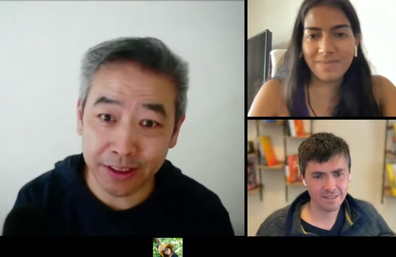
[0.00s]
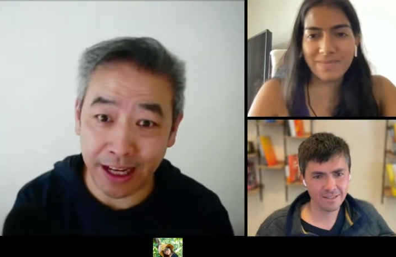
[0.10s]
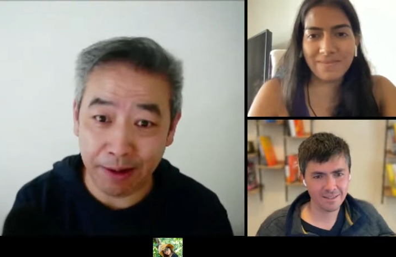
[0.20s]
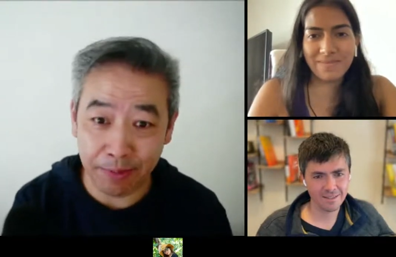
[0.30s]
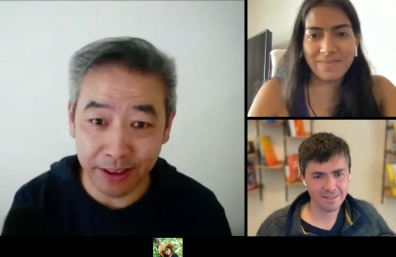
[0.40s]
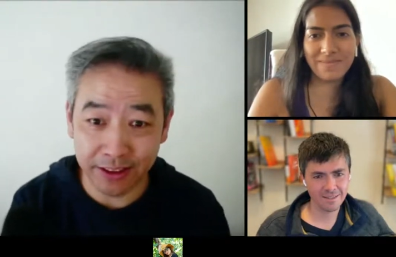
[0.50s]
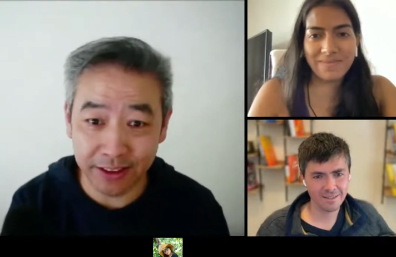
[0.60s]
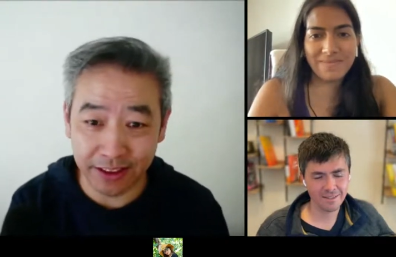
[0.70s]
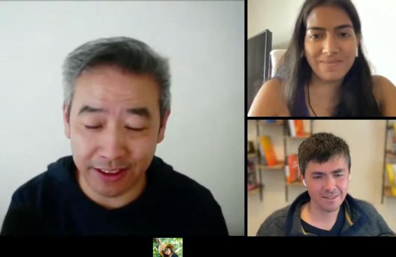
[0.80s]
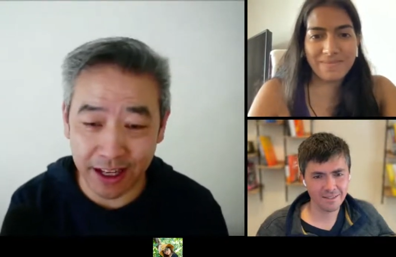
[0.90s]

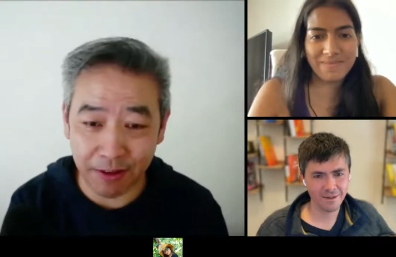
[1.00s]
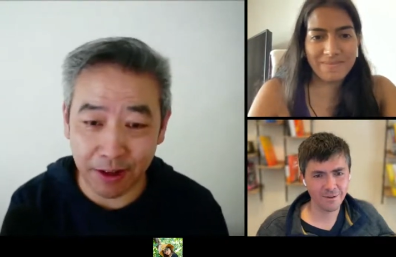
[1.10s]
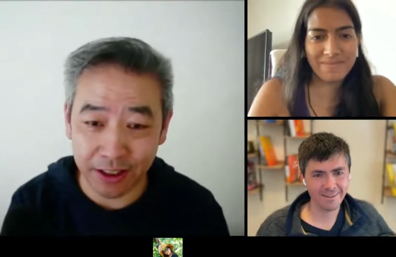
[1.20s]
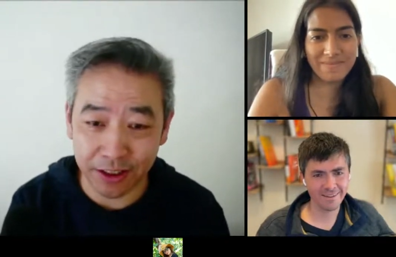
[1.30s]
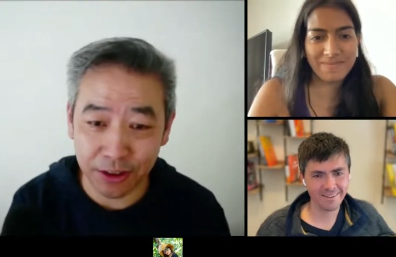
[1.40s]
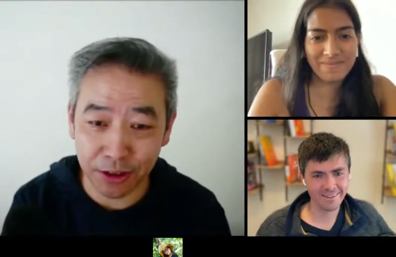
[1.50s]
Speaker 1: assignments and kind of wanted okay. to